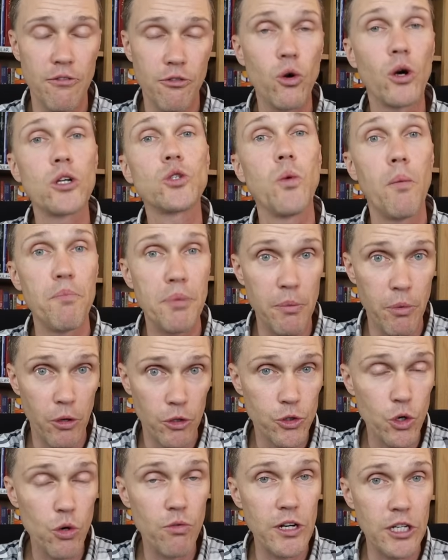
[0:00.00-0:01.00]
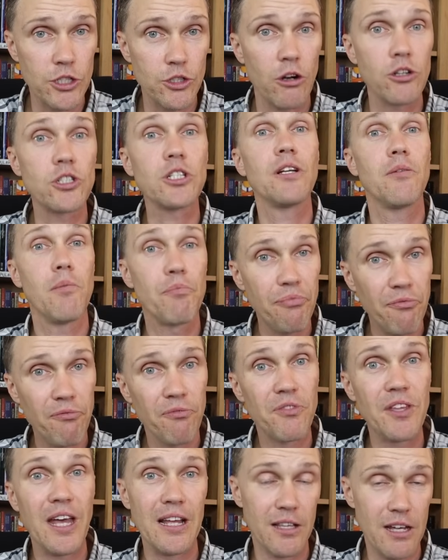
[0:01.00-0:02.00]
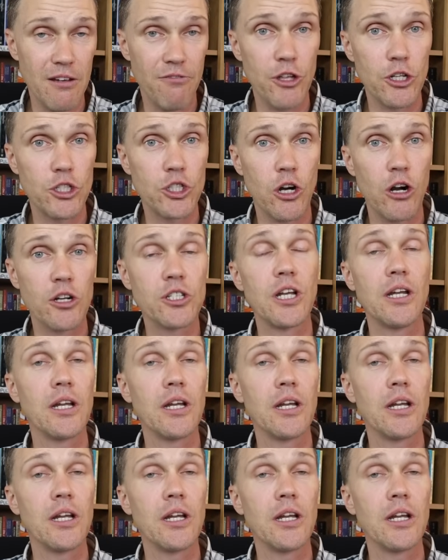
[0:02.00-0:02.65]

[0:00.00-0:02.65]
Of course, when people do research it, they leave the church